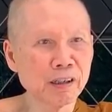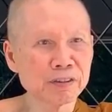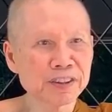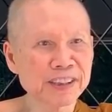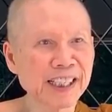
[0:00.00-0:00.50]

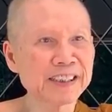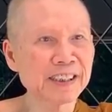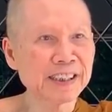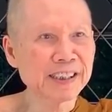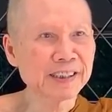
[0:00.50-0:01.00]

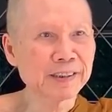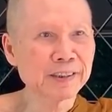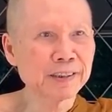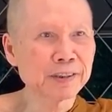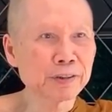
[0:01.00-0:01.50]
steadily
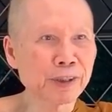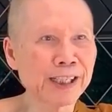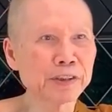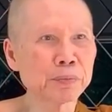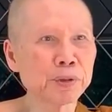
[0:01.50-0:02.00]

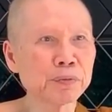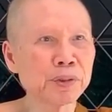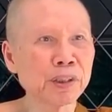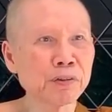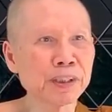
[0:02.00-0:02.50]
try to move
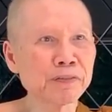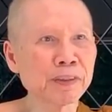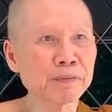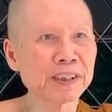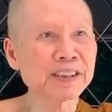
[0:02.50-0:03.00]
you away
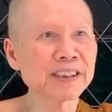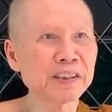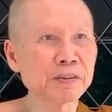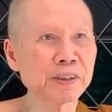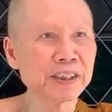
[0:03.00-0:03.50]
from this
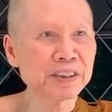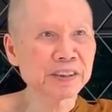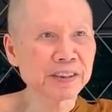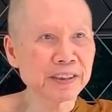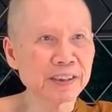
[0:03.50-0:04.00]

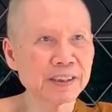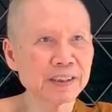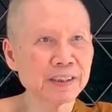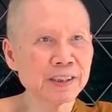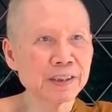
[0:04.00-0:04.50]
situation.
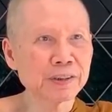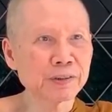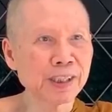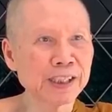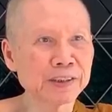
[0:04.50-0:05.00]

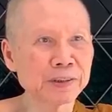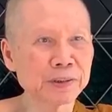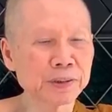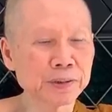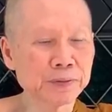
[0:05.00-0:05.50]
Try
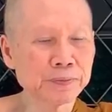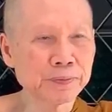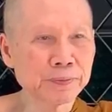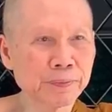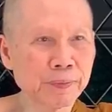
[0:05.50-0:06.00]
to
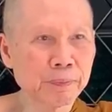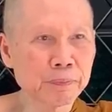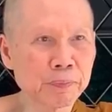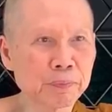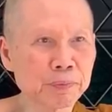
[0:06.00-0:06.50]

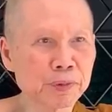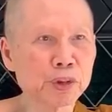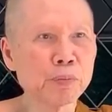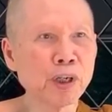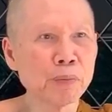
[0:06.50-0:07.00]

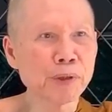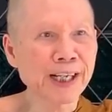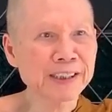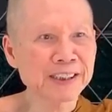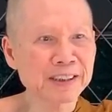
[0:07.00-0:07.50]
do more
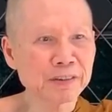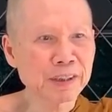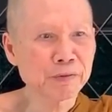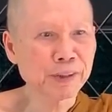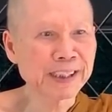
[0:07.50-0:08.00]
practice
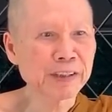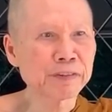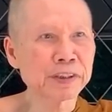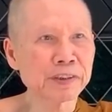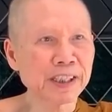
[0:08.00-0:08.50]

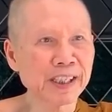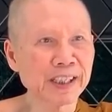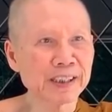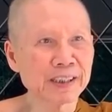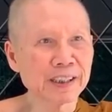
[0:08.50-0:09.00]
whenever you can.